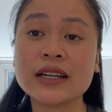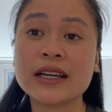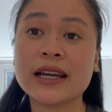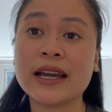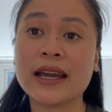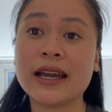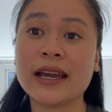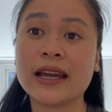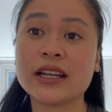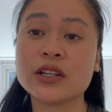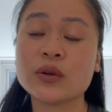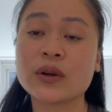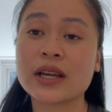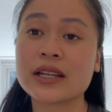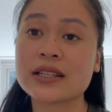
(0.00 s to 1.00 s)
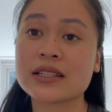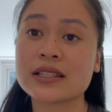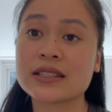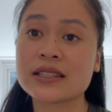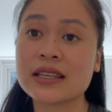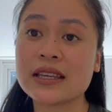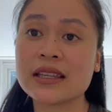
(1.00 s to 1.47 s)
and you can
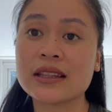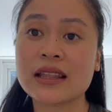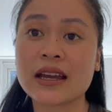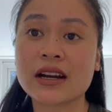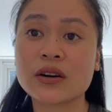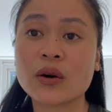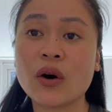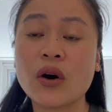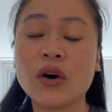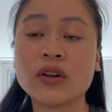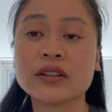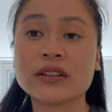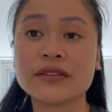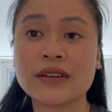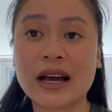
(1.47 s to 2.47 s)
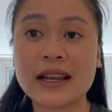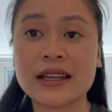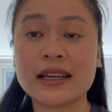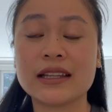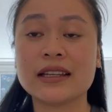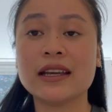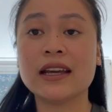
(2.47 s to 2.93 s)
see there all the
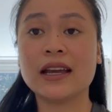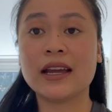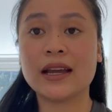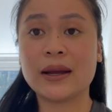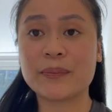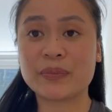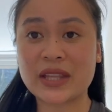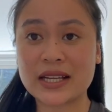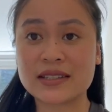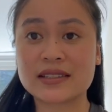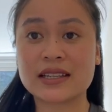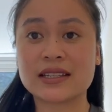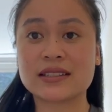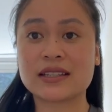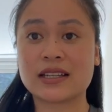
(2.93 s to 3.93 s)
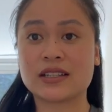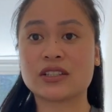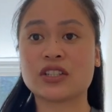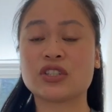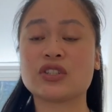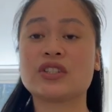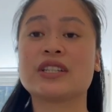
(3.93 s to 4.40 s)
valid testing
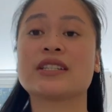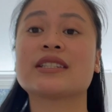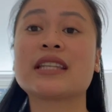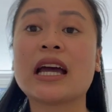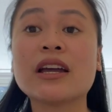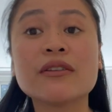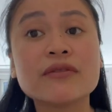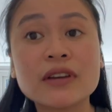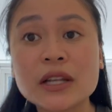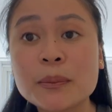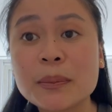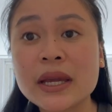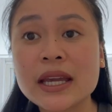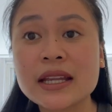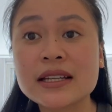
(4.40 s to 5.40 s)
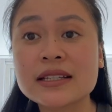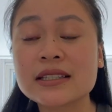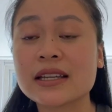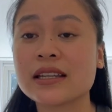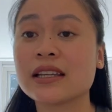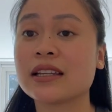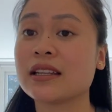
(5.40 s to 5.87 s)
centers. Just type Philippines, and
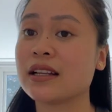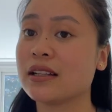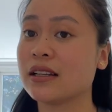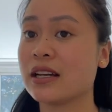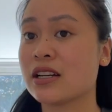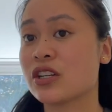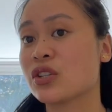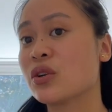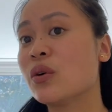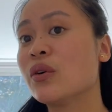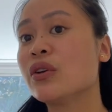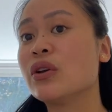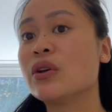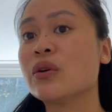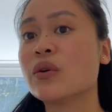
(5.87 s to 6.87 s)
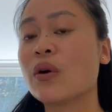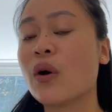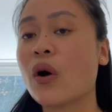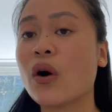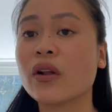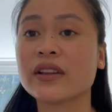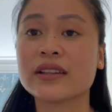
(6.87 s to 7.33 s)
then they're gonna show you
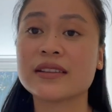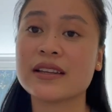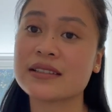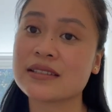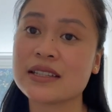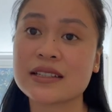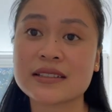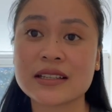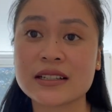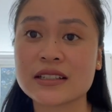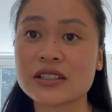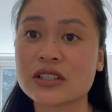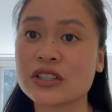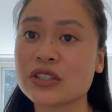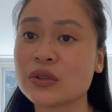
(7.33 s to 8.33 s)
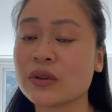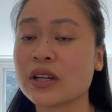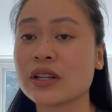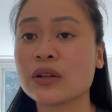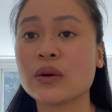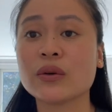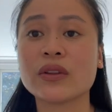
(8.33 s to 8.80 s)
all the testing centers. You can
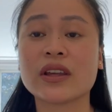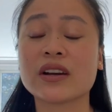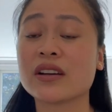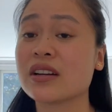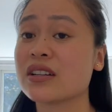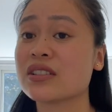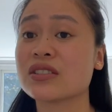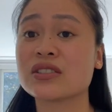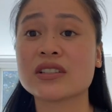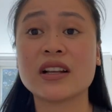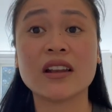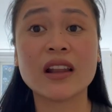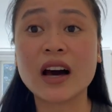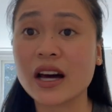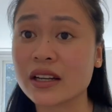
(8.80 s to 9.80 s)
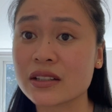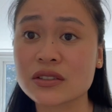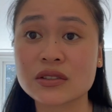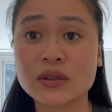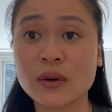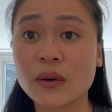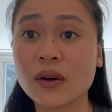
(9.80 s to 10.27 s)
go there. There's a lot,
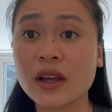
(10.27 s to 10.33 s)
so